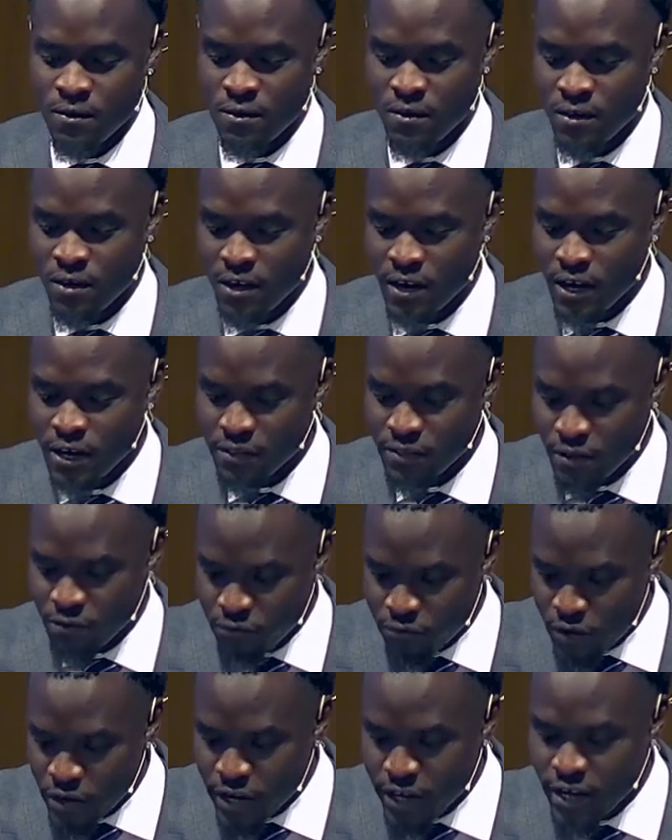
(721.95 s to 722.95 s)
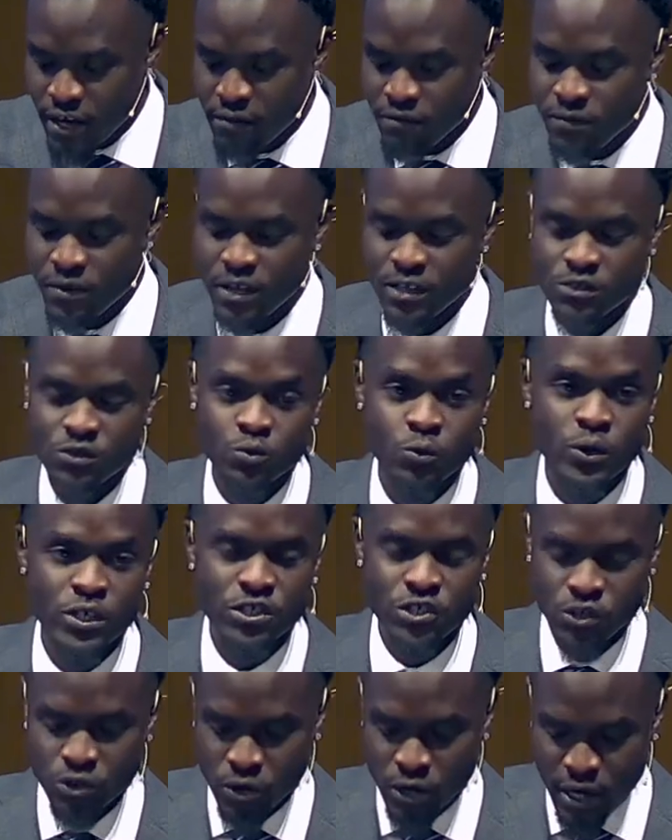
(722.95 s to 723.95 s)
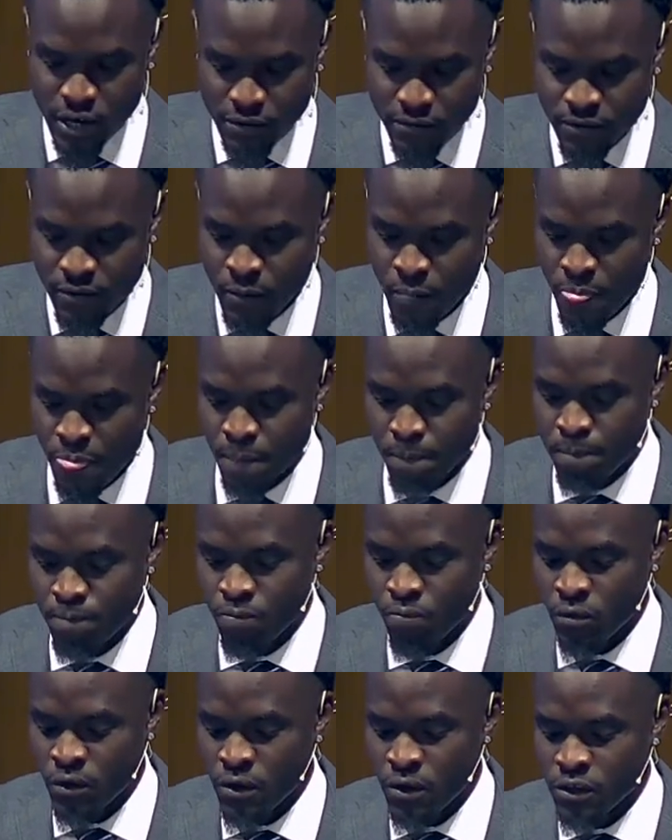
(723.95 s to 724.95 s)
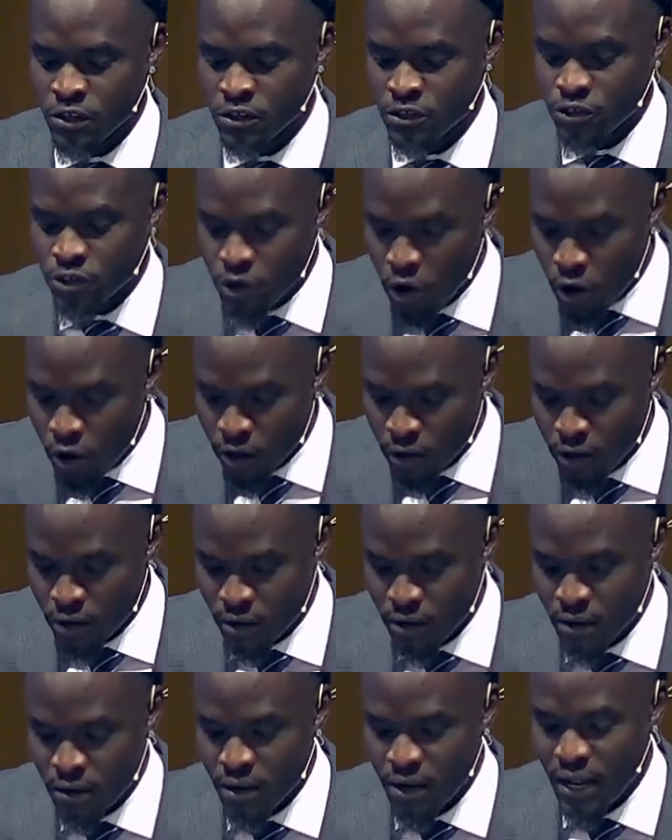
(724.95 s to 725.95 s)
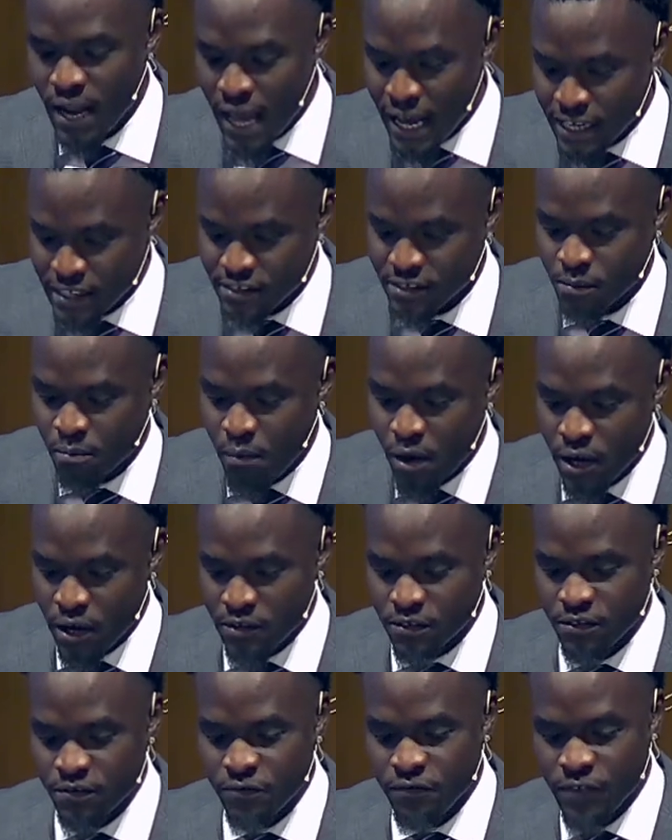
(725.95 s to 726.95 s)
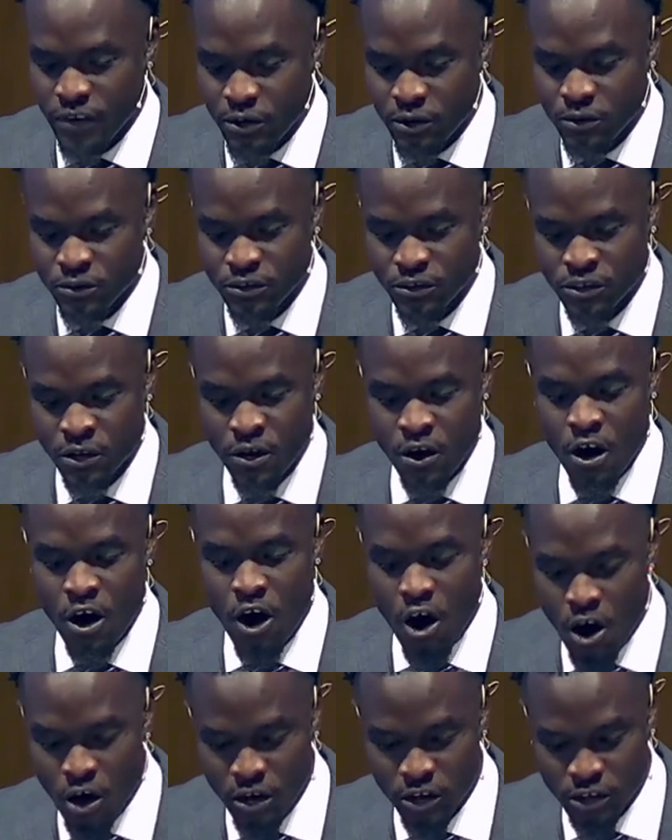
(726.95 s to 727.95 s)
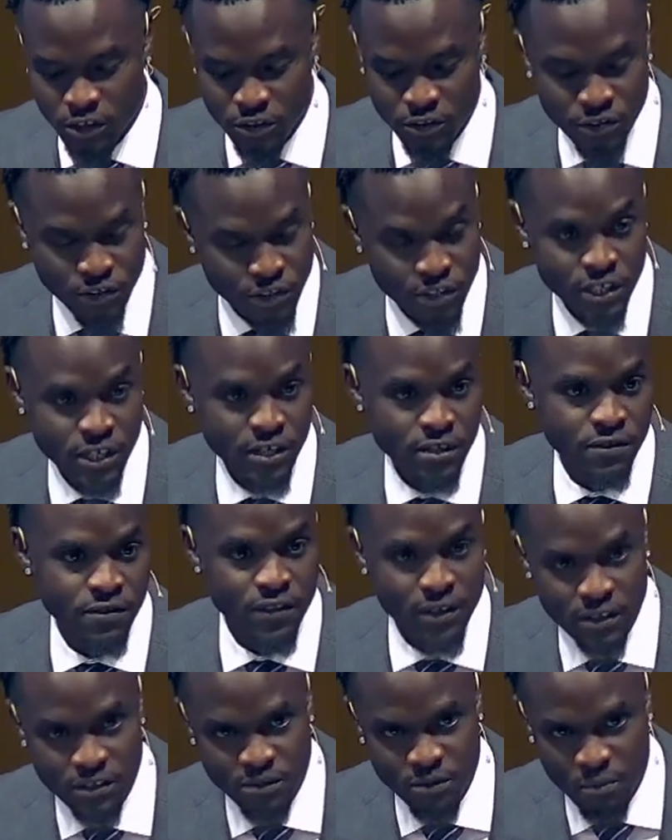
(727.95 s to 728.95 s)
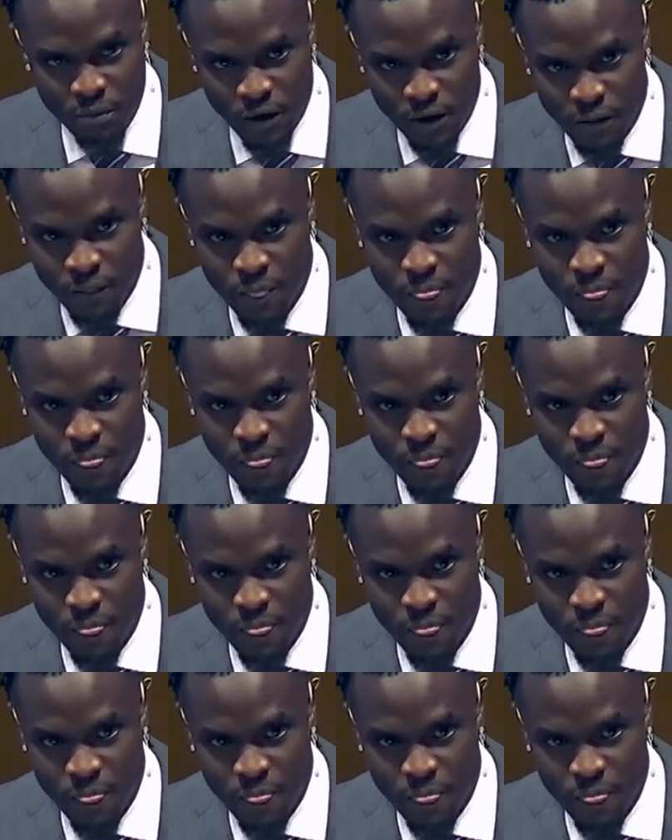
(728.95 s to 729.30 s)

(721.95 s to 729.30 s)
The forgiveness we should have sought last month feels harder to seek this month.